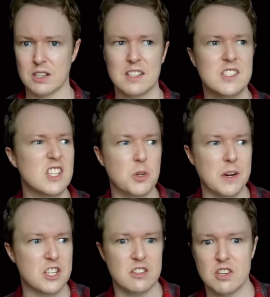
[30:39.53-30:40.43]
The
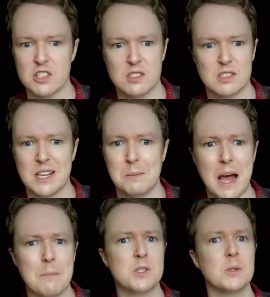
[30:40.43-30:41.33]
situation just seemed
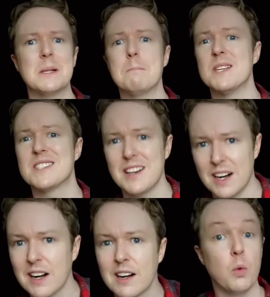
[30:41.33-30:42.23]
absolutely bizarre.